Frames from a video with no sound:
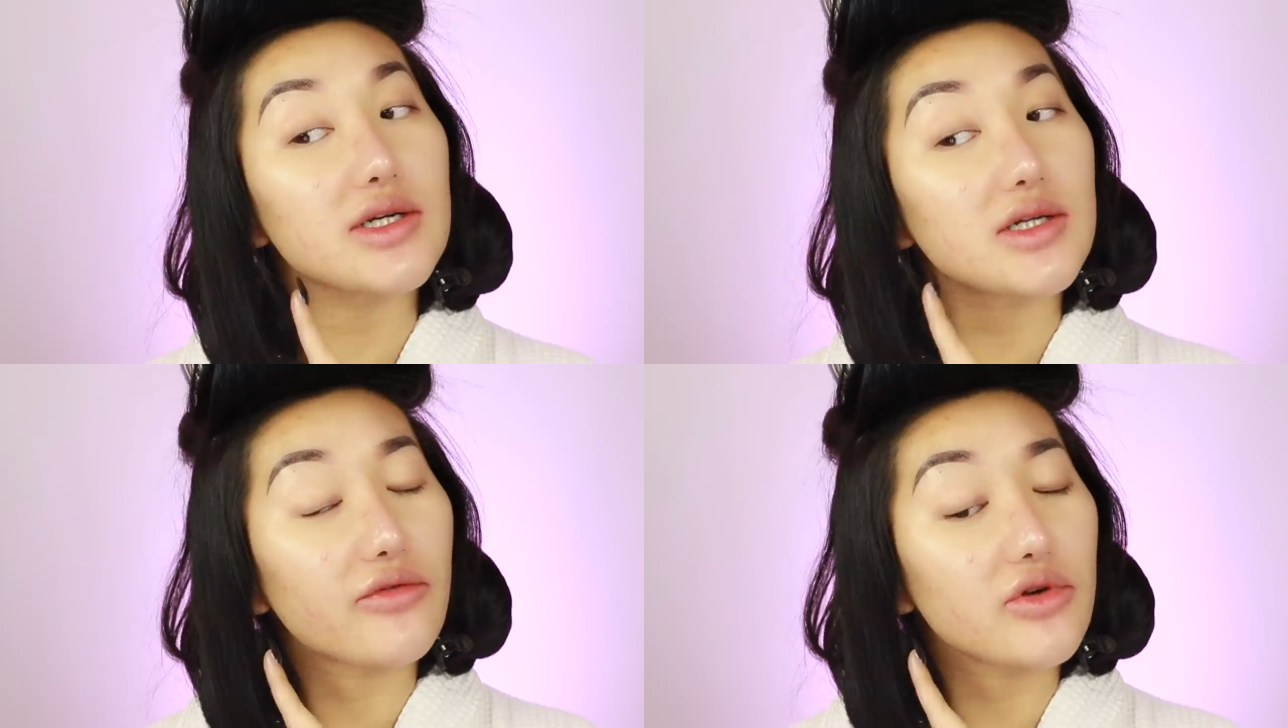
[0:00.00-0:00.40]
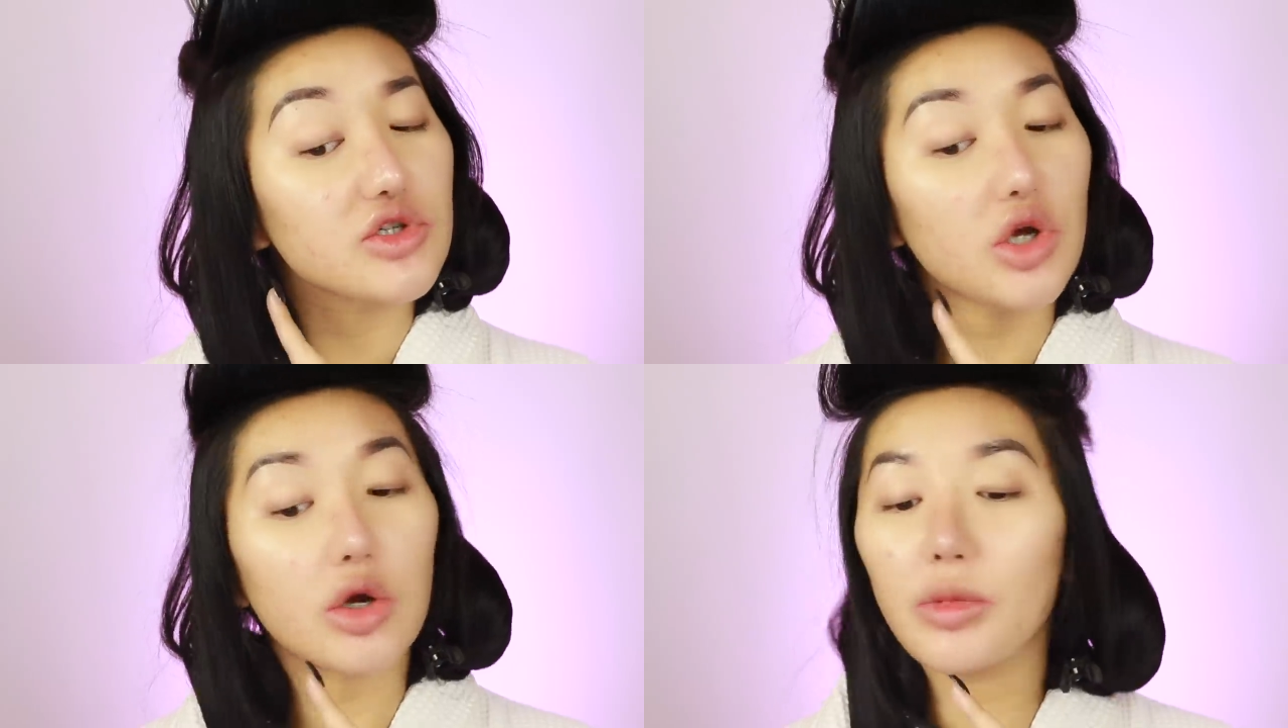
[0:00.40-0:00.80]
because I've got
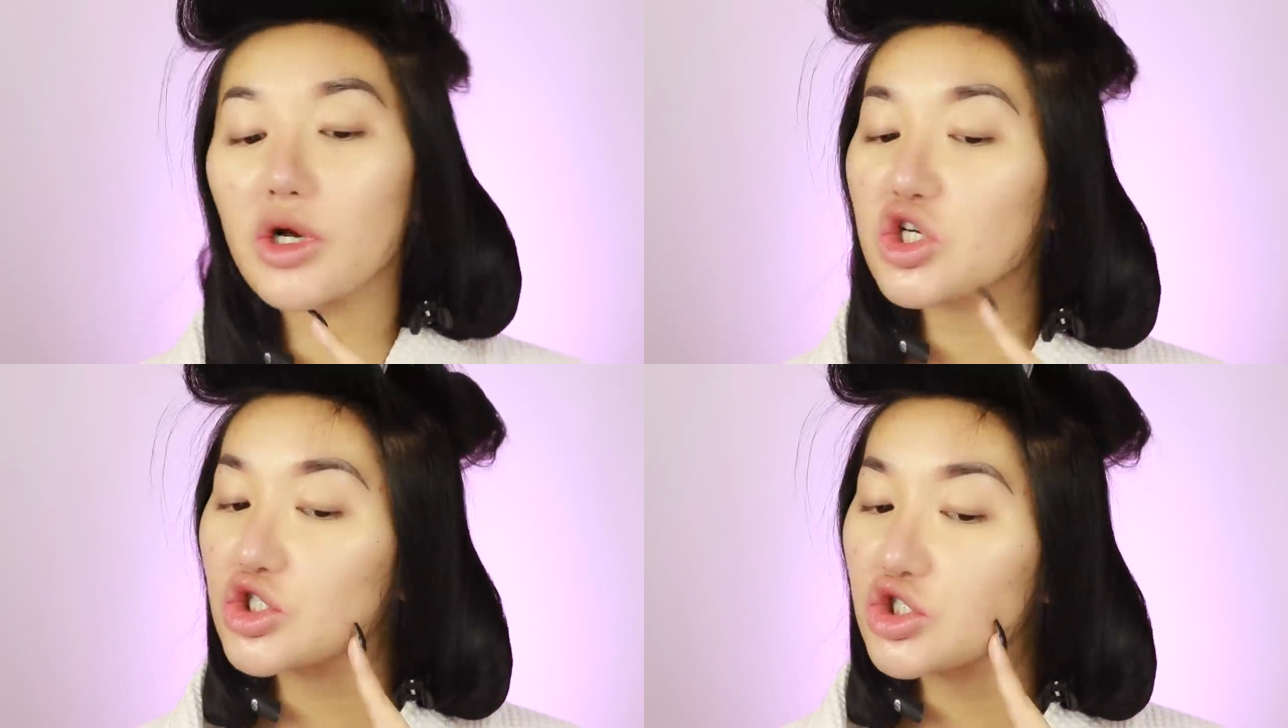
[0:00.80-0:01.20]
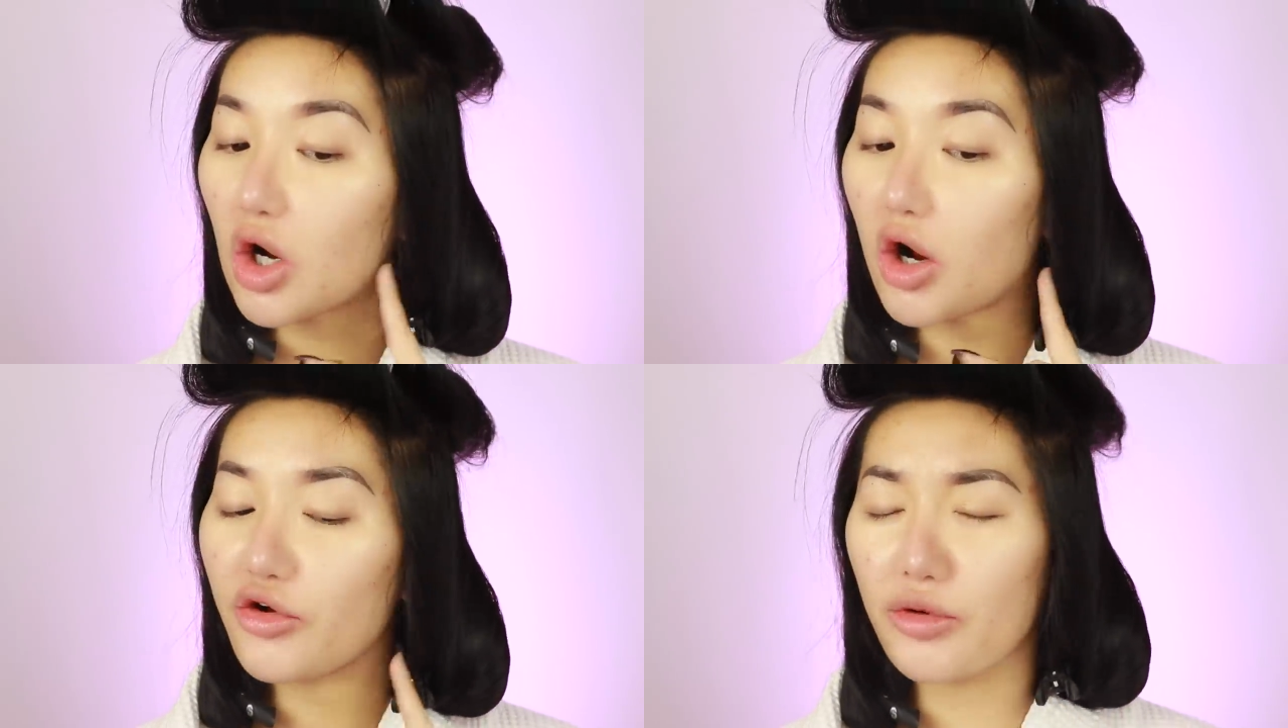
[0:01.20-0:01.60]
so much
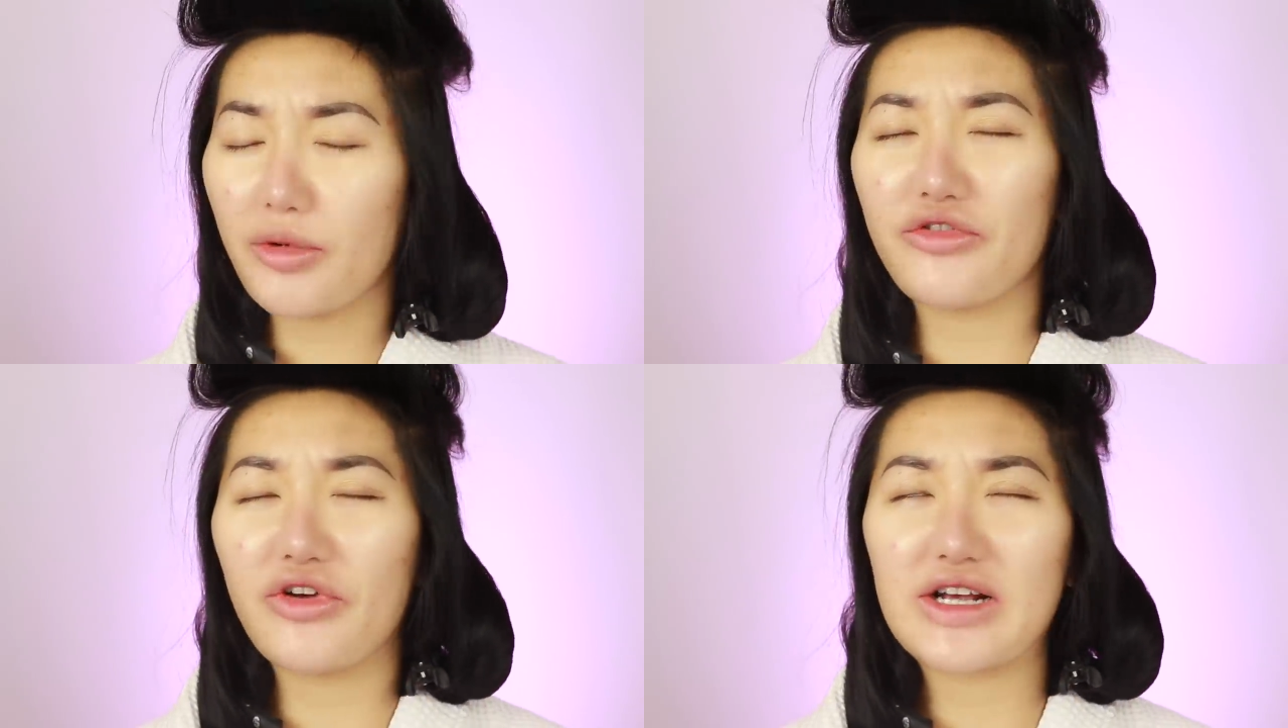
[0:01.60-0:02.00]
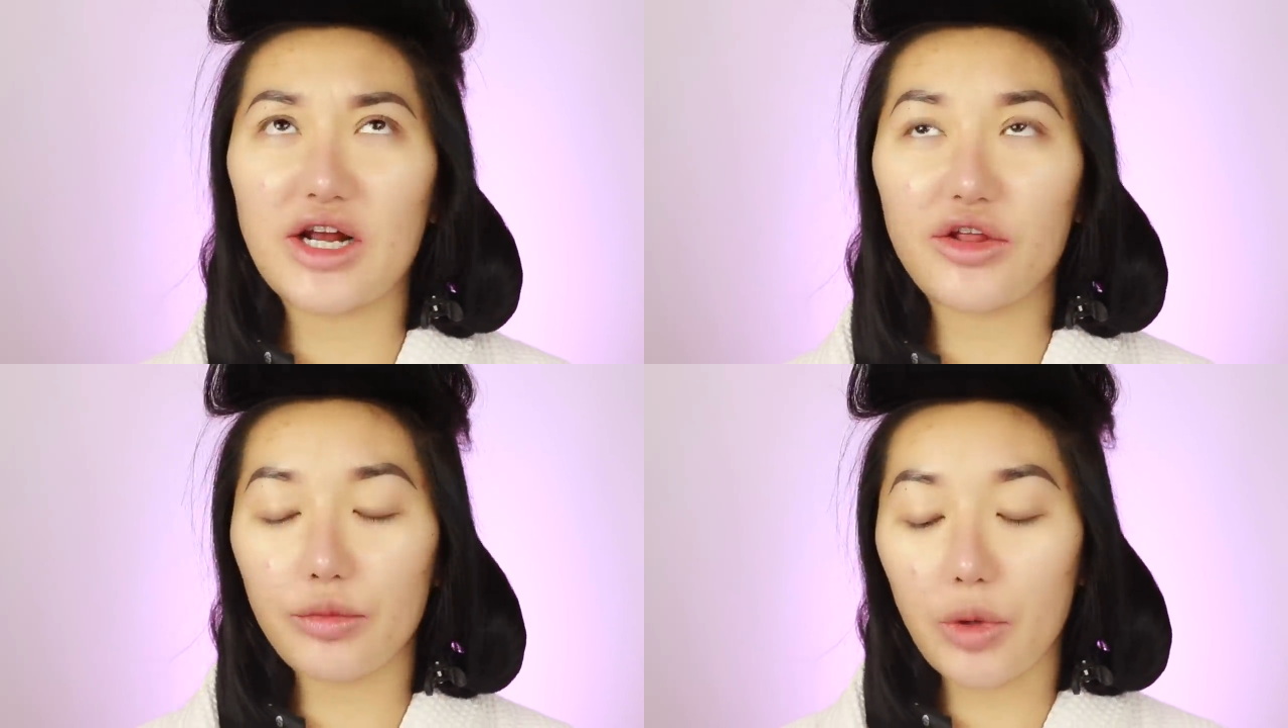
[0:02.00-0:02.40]
scarring on my face
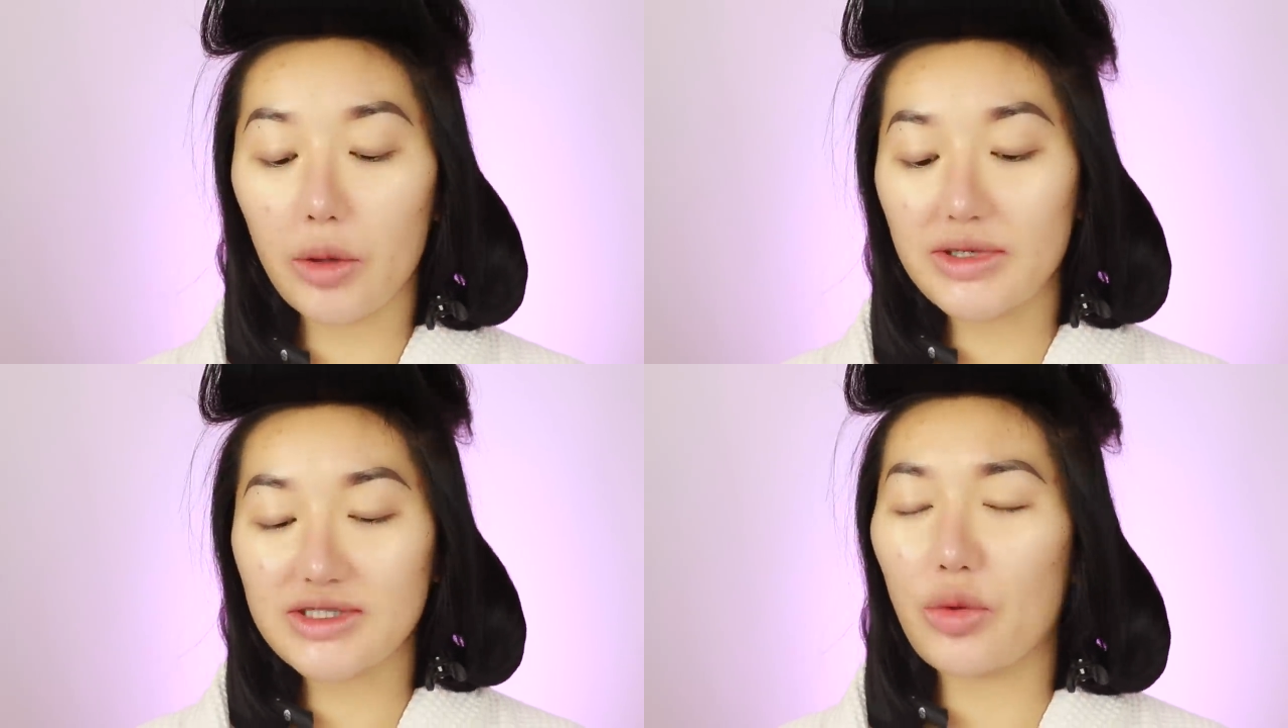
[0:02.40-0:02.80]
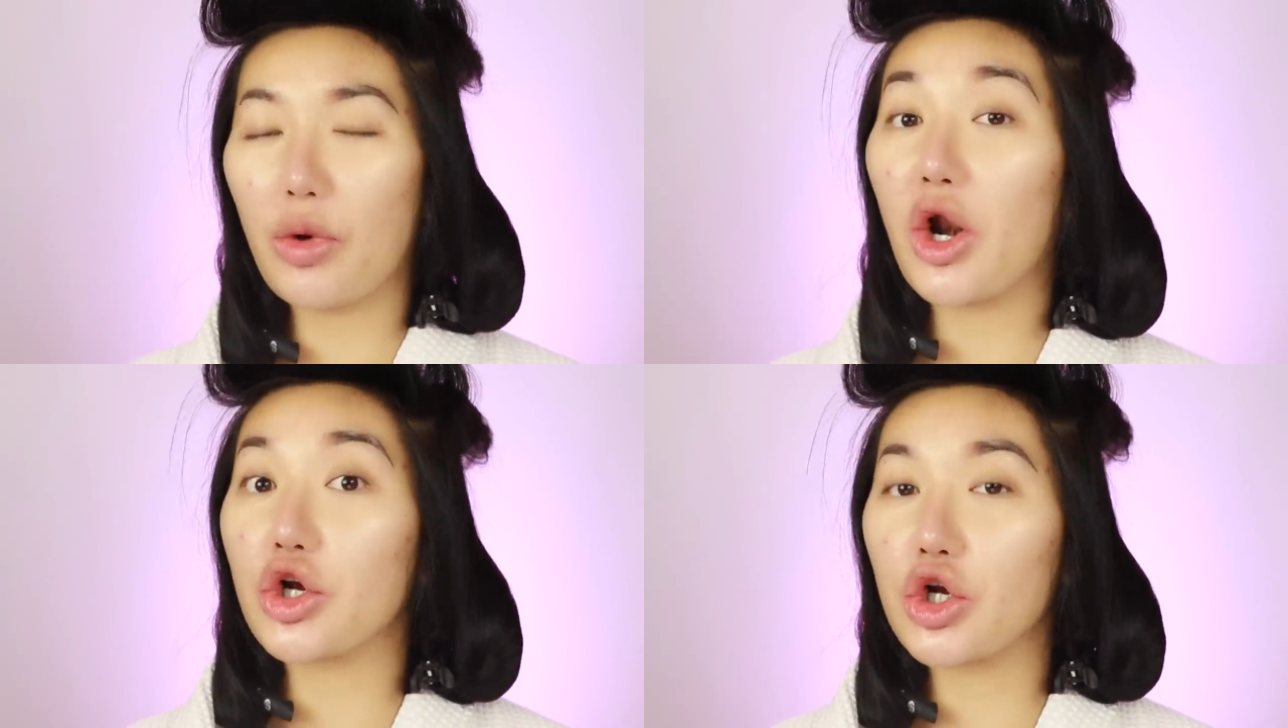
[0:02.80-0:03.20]
at the moment. So I
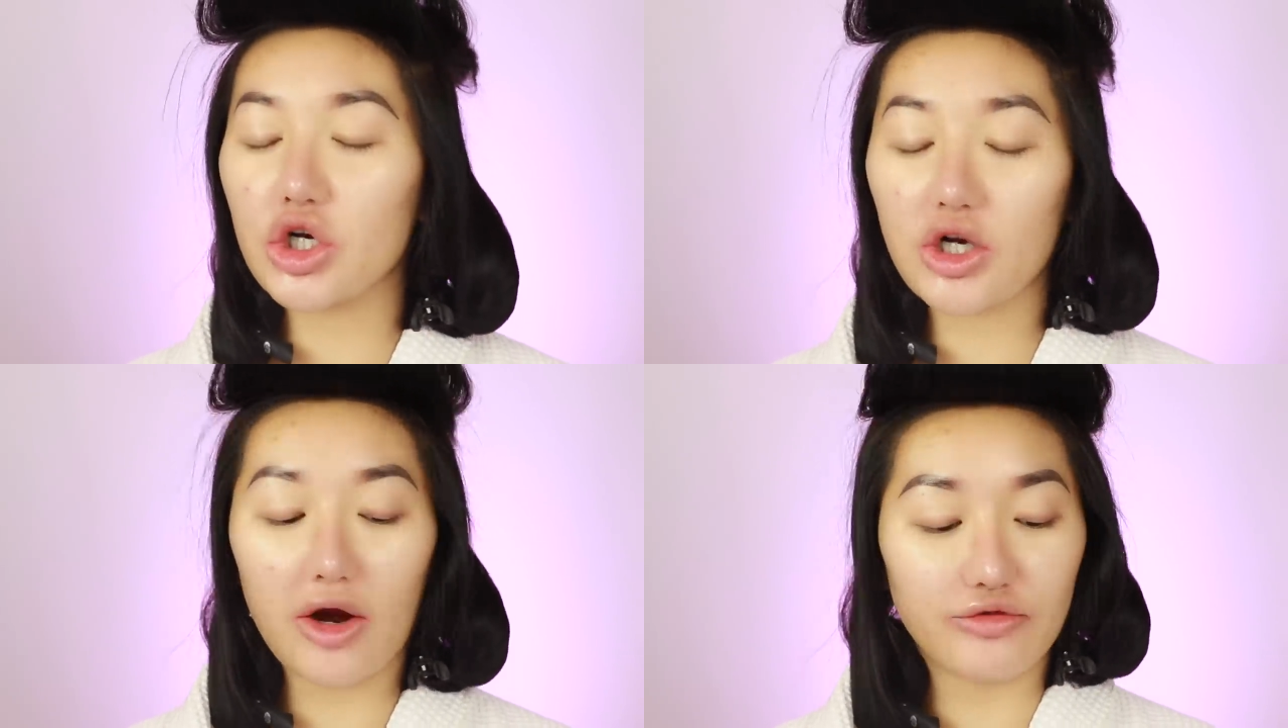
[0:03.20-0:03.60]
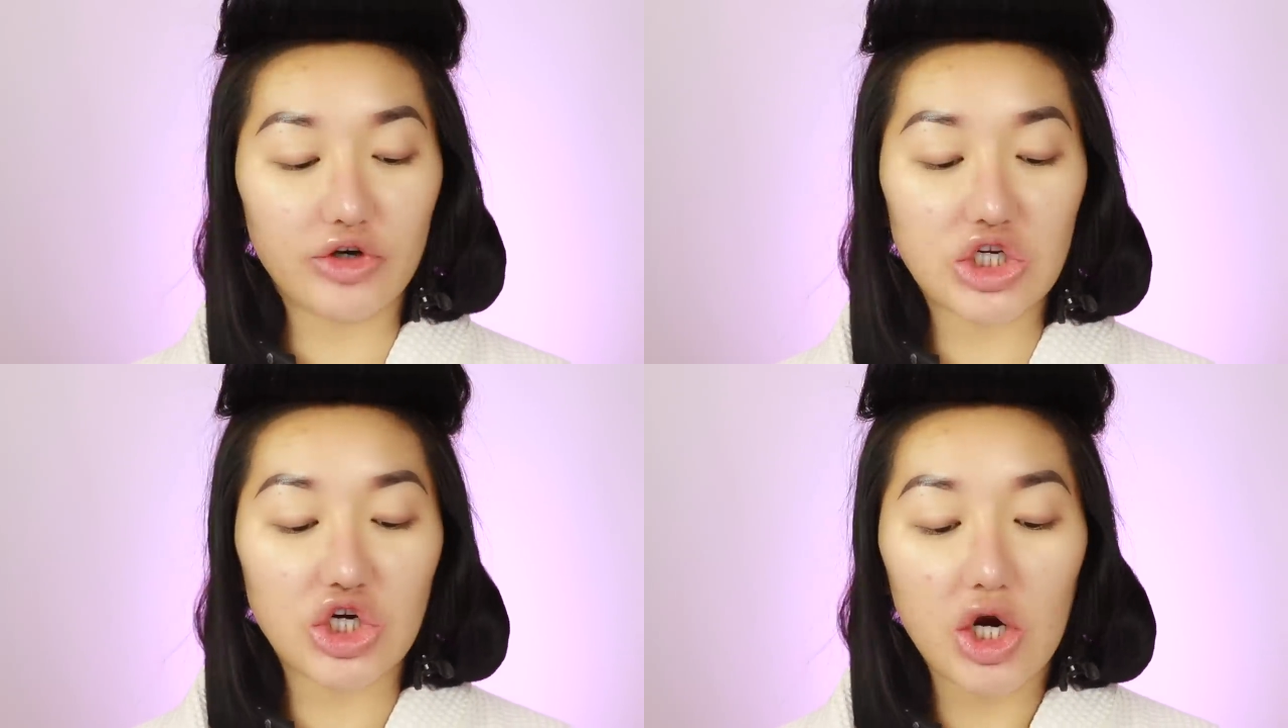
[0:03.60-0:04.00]
want a good
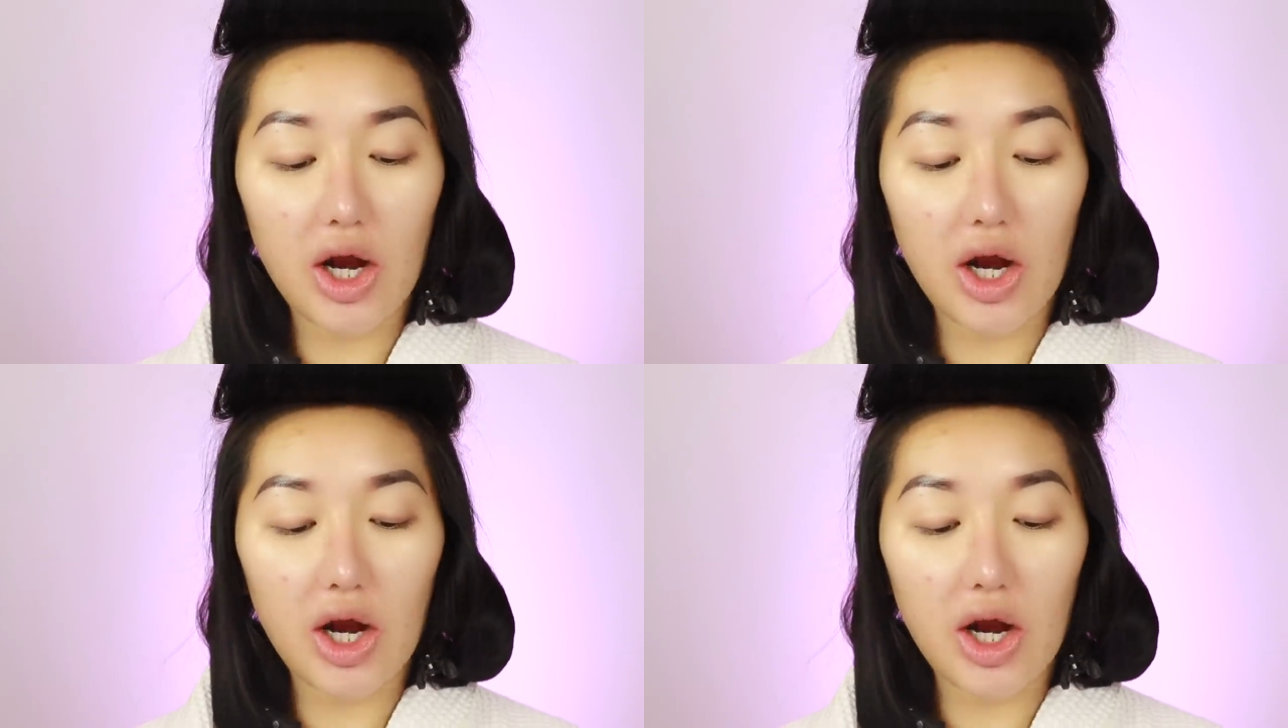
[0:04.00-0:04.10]
coverage.